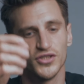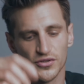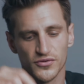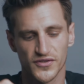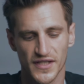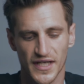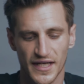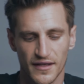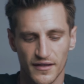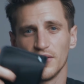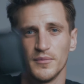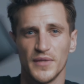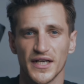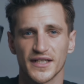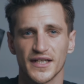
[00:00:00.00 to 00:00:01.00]
use that on
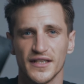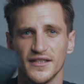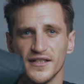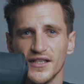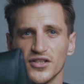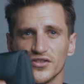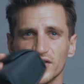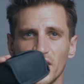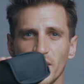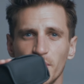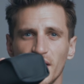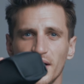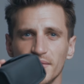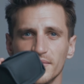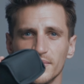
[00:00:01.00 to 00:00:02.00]
my Canon EOS R
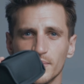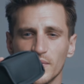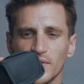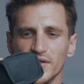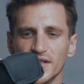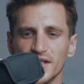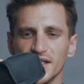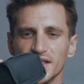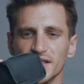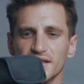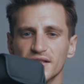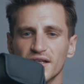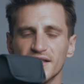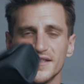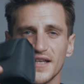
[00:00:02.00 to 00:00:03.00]
by putting the
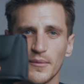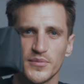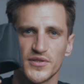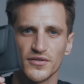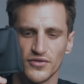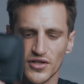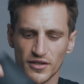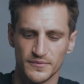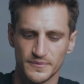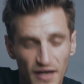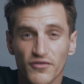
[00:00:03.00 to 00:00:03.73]
adapter on.